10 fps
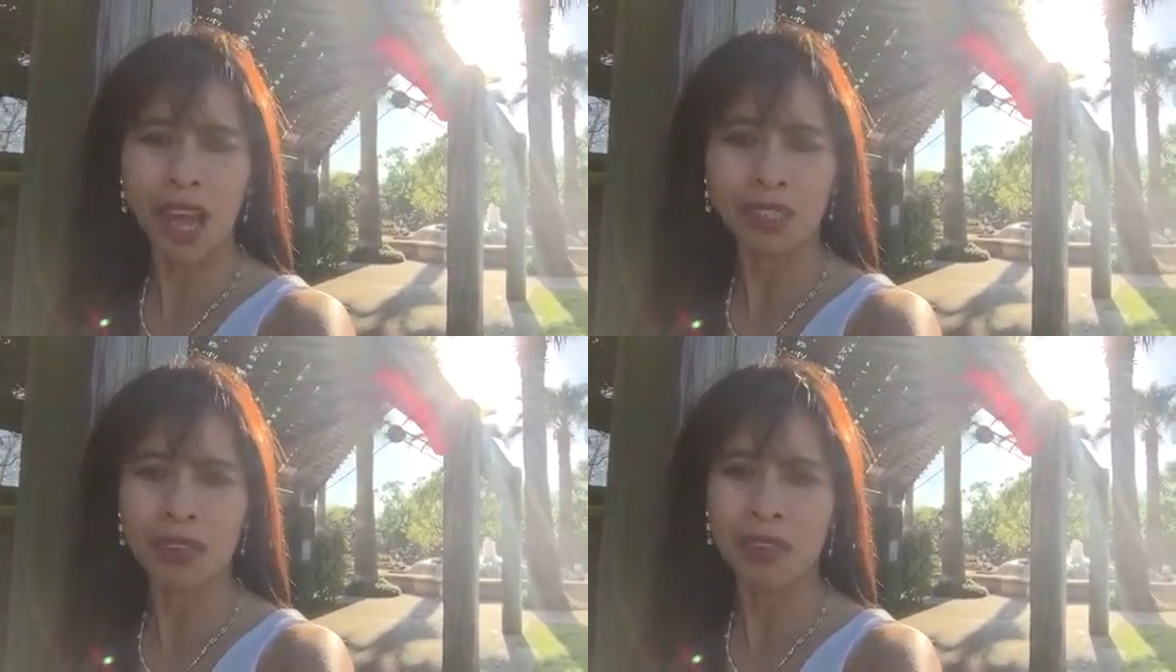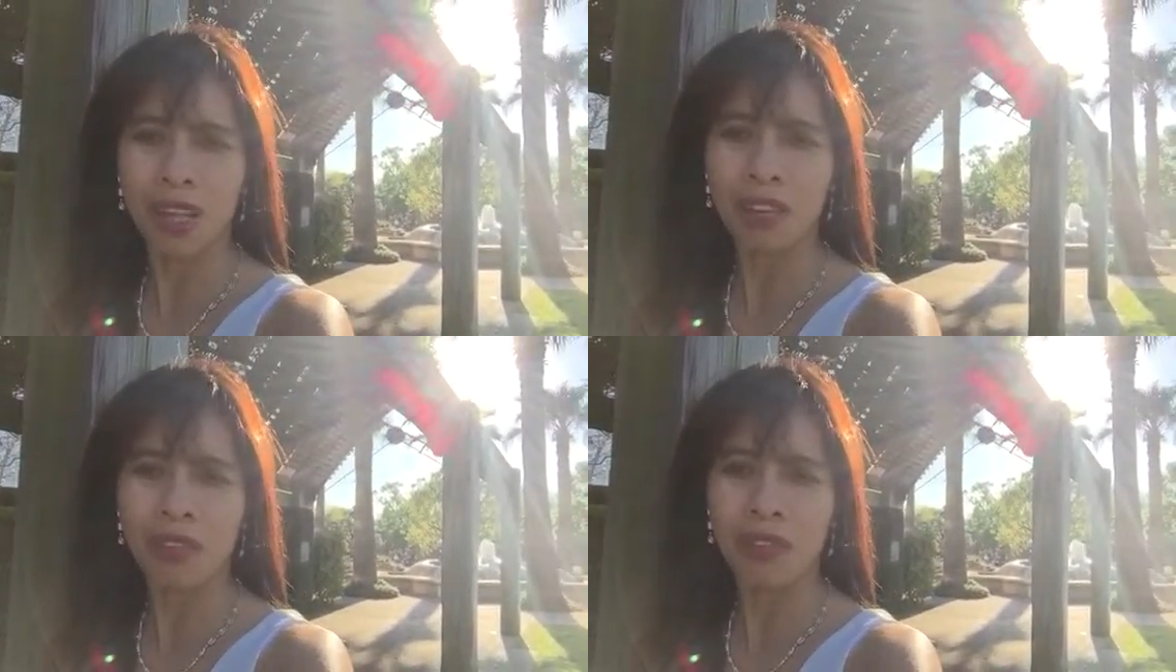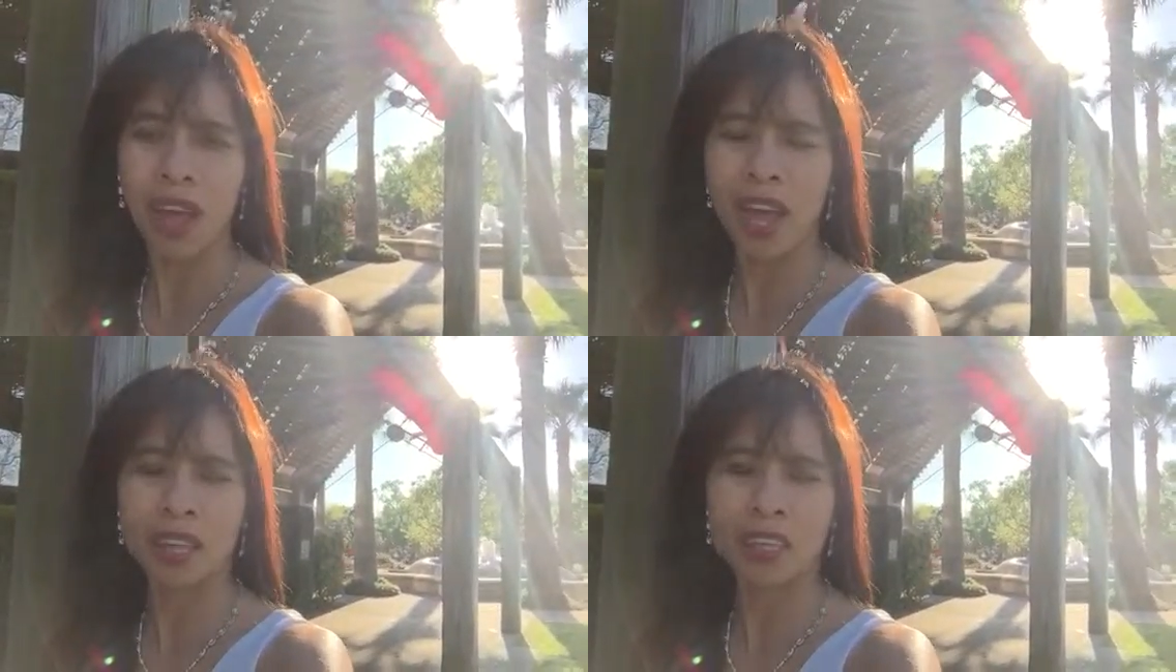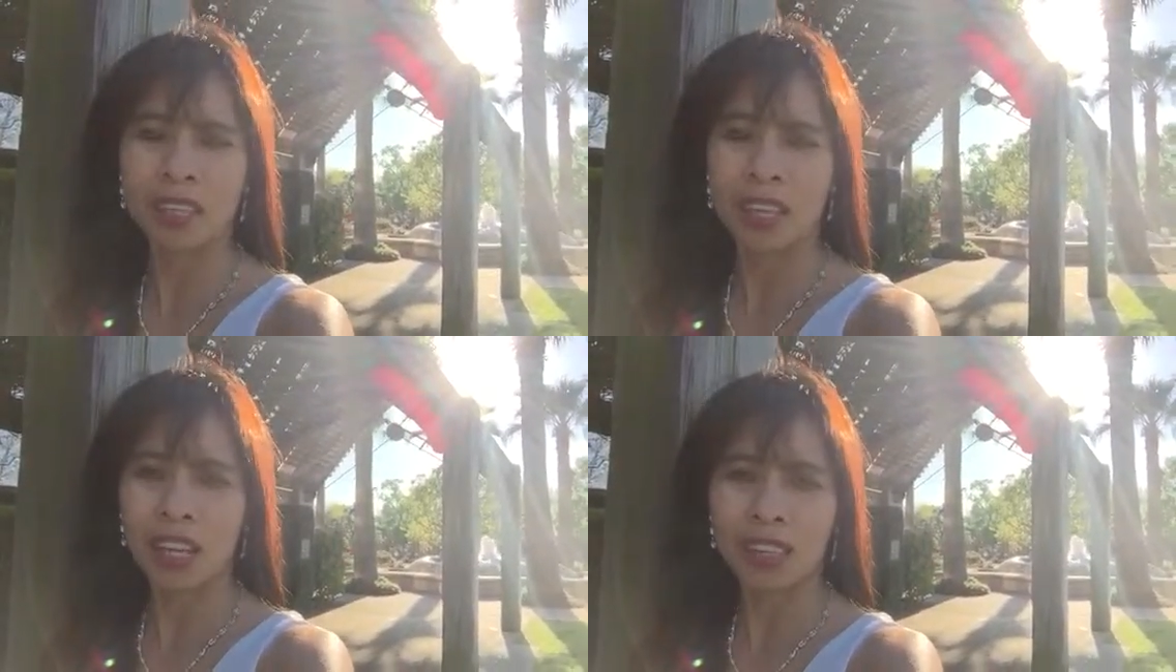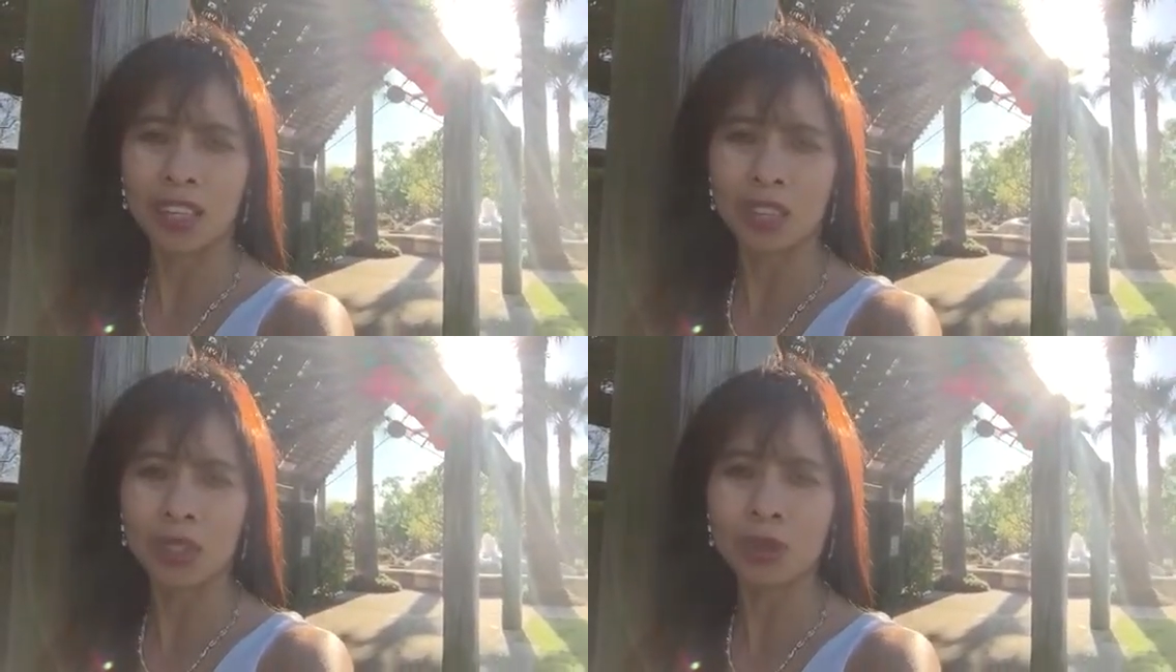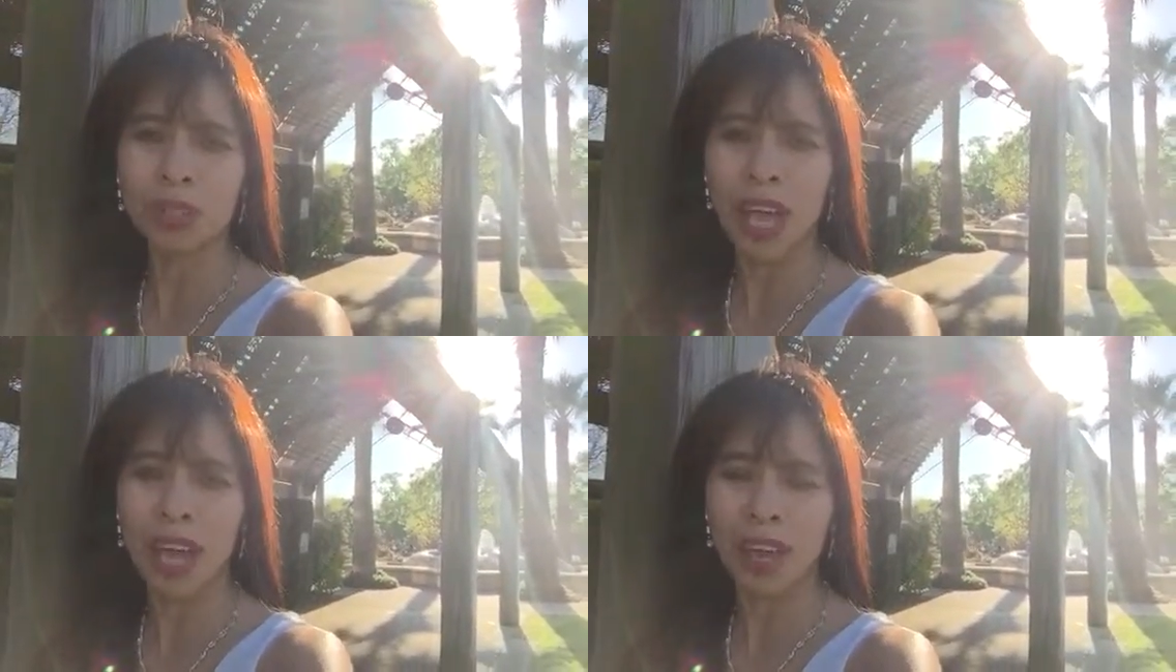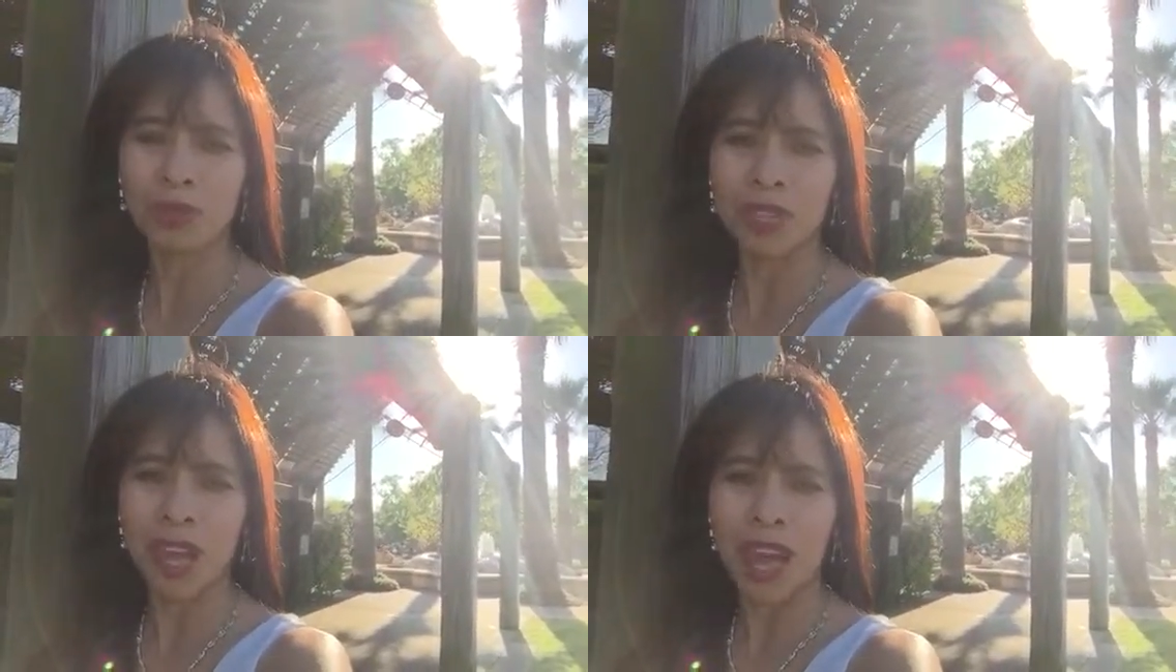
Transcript: Activate your faith, and in due time,